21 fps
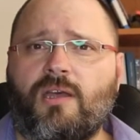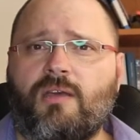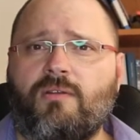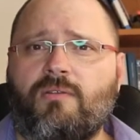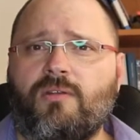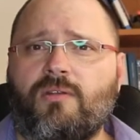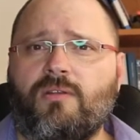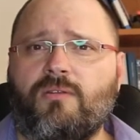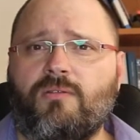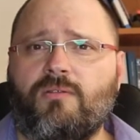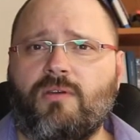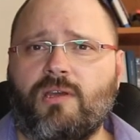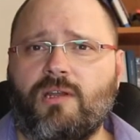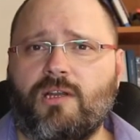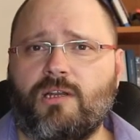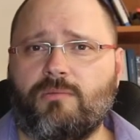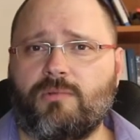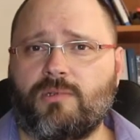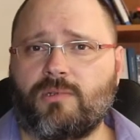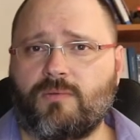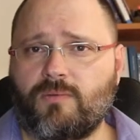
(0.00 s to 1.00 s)
have a new
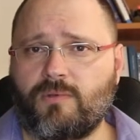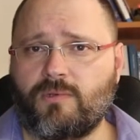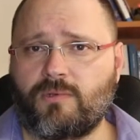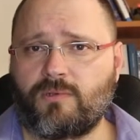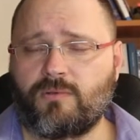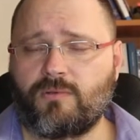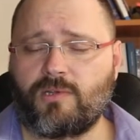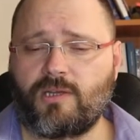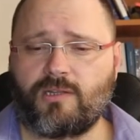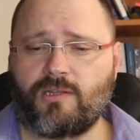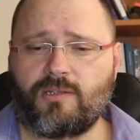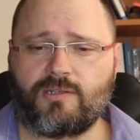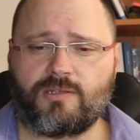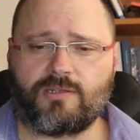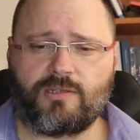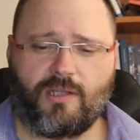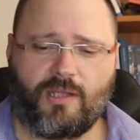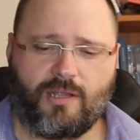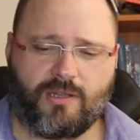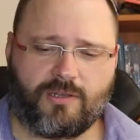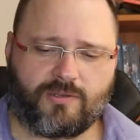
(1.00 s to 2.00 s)
agreement with United
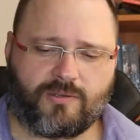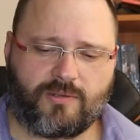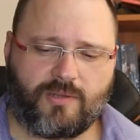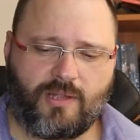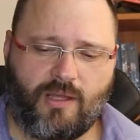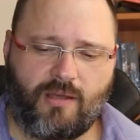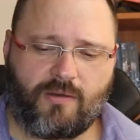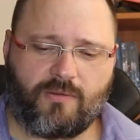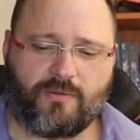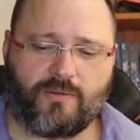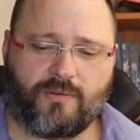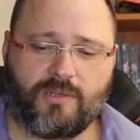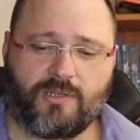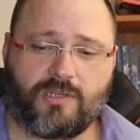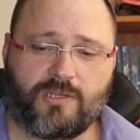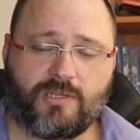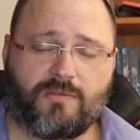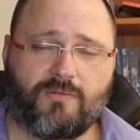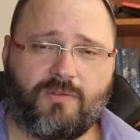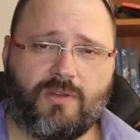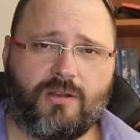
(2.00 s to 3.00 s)
States. Now, this
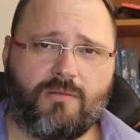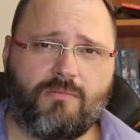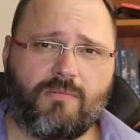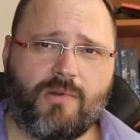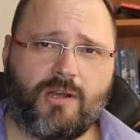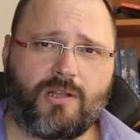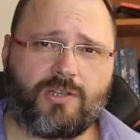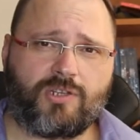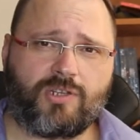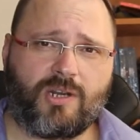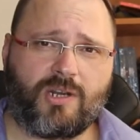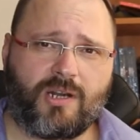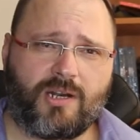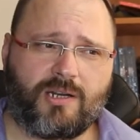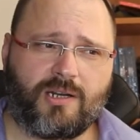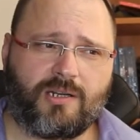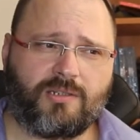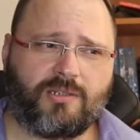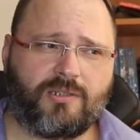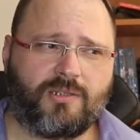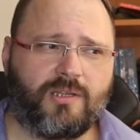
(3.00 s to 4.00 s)
is very much
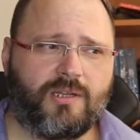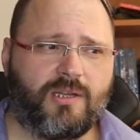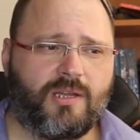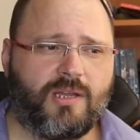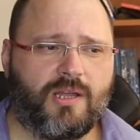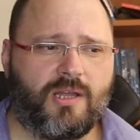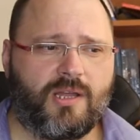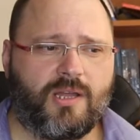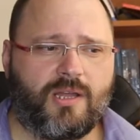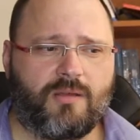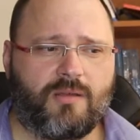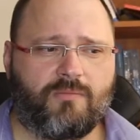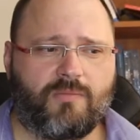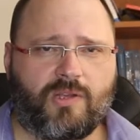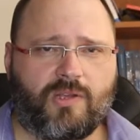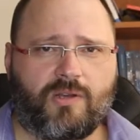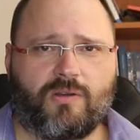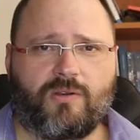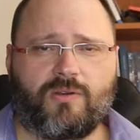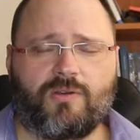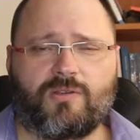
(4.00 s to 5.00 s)
hard,
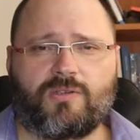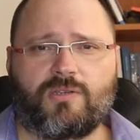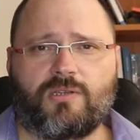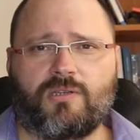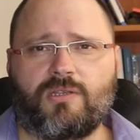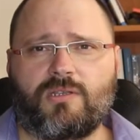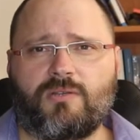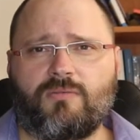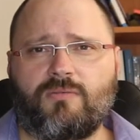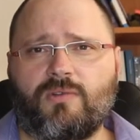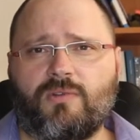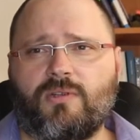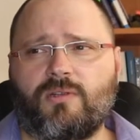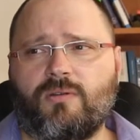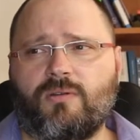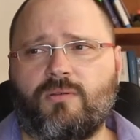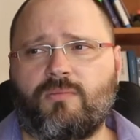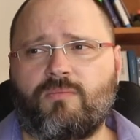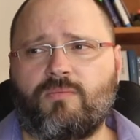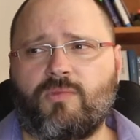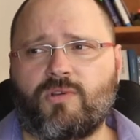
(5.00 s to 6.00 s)
because it
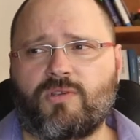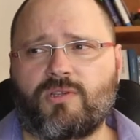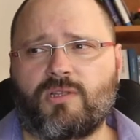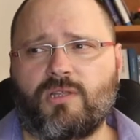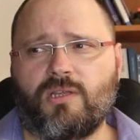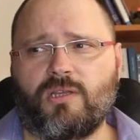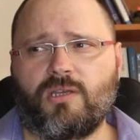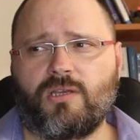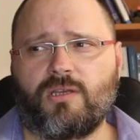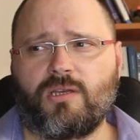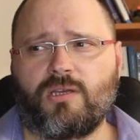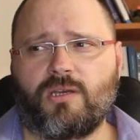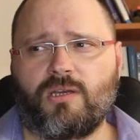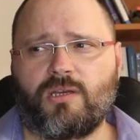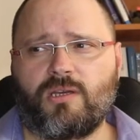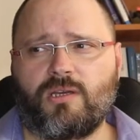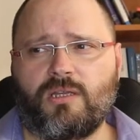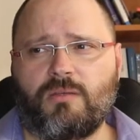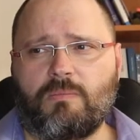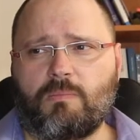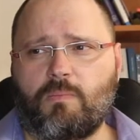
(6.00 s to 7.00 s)
will mostly
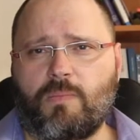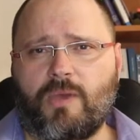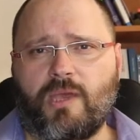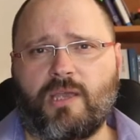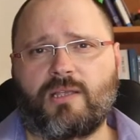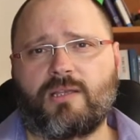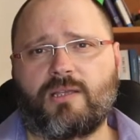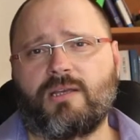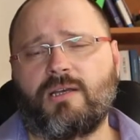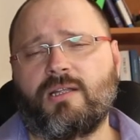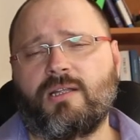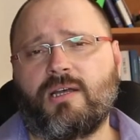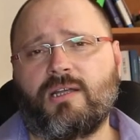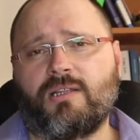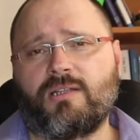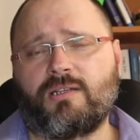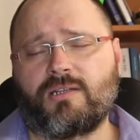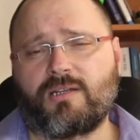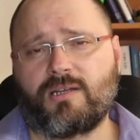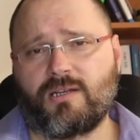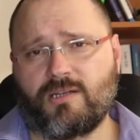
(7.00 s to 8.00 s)
impact
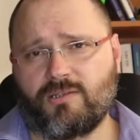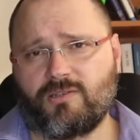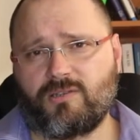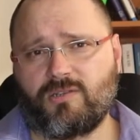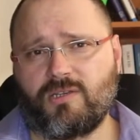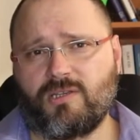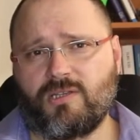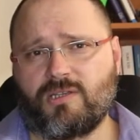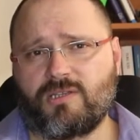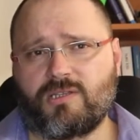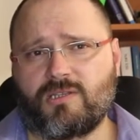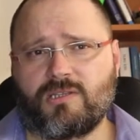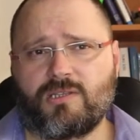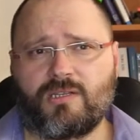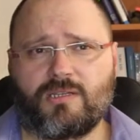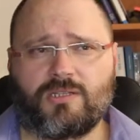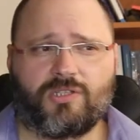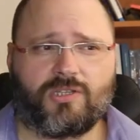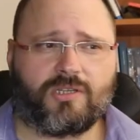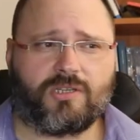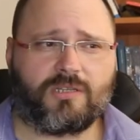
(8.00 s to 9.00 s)
other countries
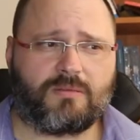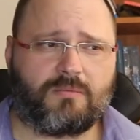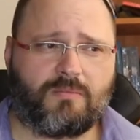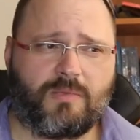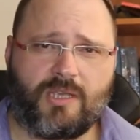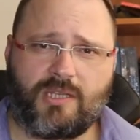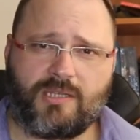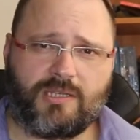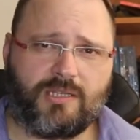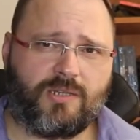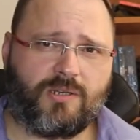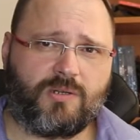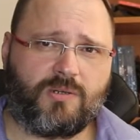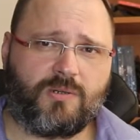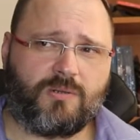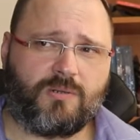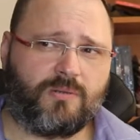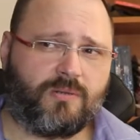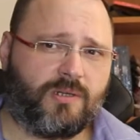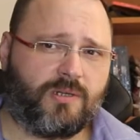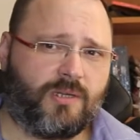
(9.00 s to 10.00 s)
such as
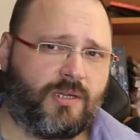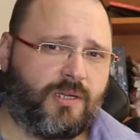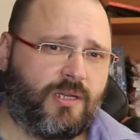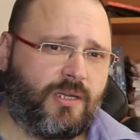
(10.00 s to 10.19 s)
Mexico